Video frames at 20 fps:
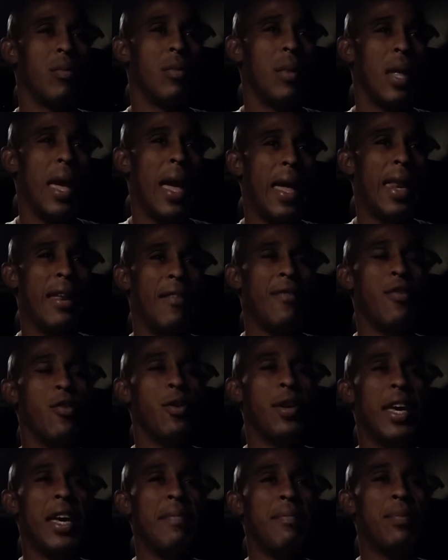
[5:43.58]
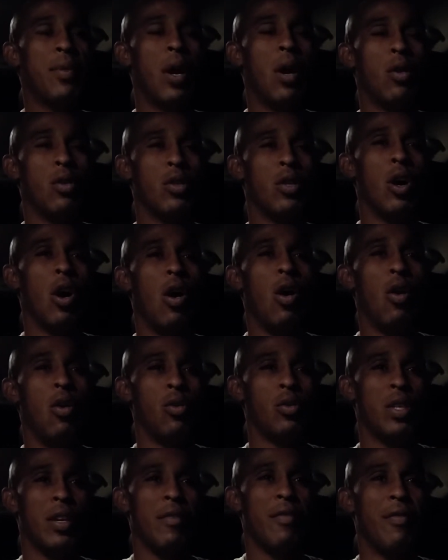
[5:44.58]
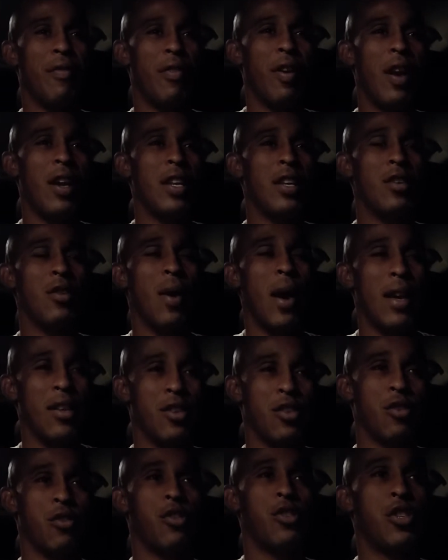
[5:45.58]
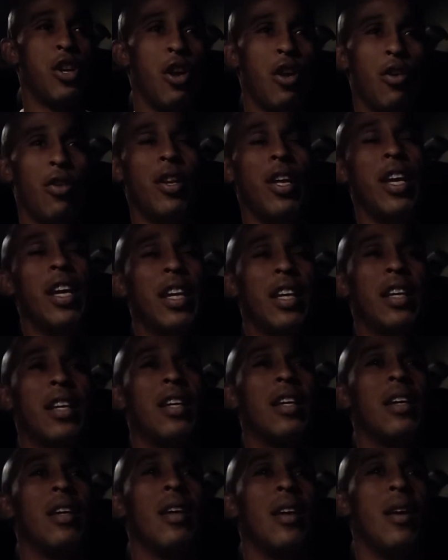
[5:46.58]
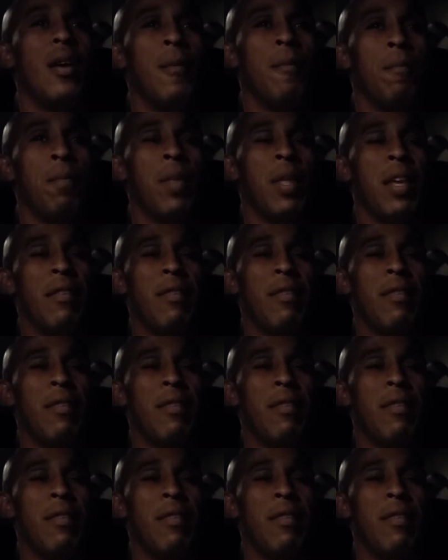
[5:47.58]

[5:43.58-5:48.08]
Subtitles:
And if you keep those goals in front of you as you're churning,